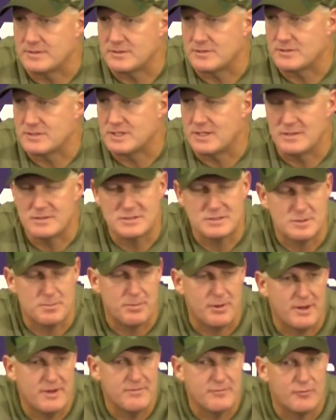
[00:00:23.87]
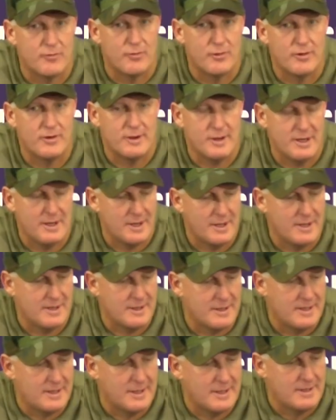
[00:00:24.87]
There's tons to play for,
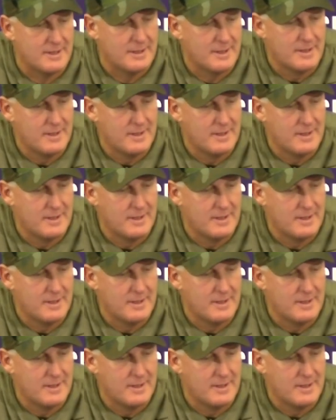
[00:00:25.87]
and uh,